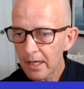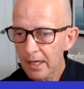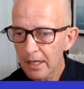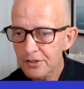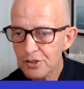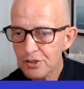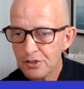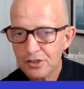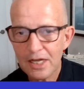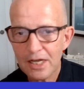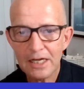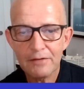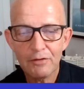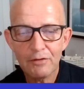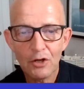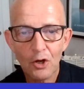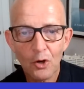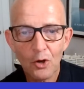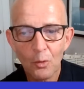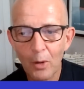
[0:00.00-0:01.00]
So it's kind of a
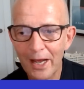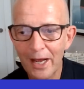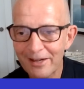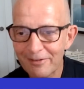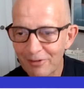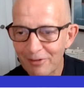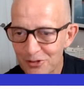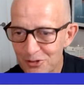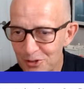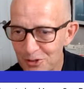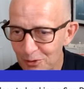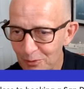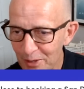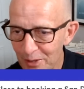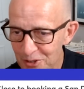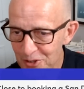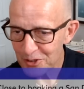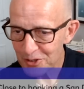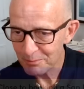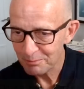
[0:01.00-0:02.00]
long way of answering the
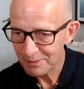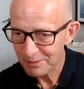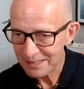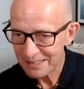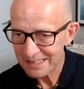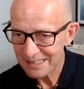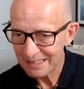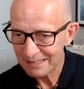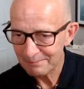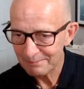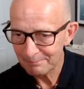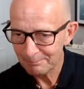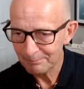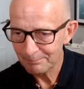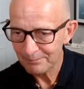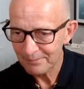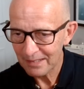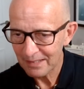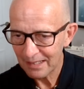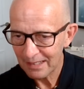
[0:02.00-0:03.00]
question, but
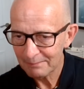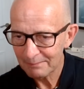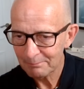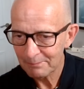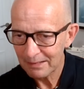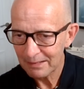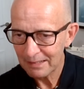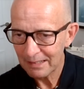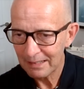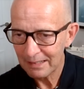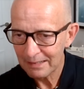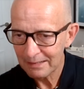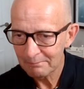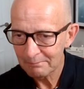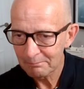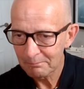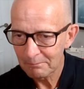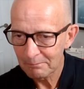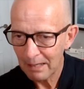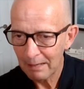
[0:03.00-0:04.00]
I'm
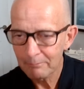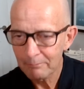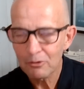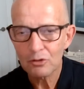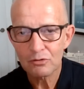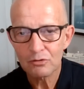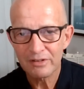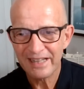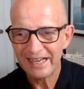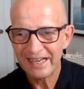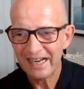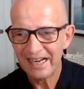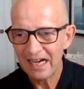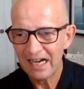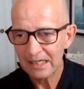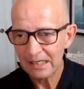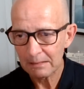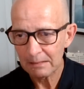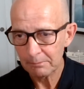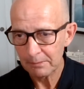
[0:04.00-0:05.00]
not that
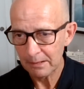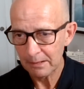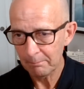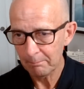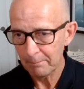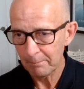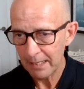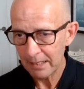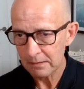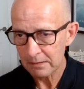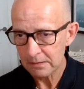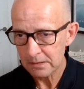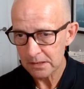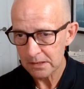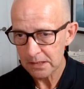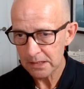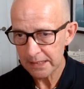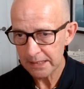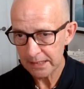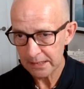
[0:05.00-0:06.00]
hung up about
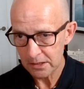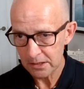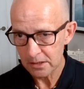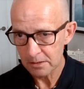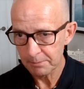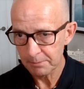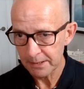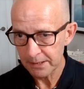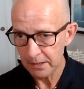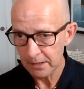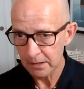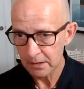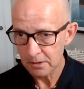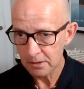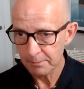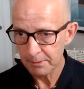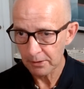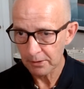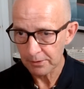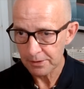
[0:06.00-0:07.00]
it, to be
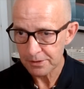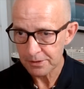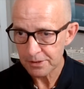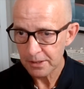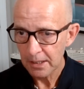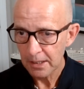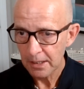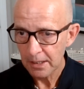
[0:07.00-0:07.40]
honest.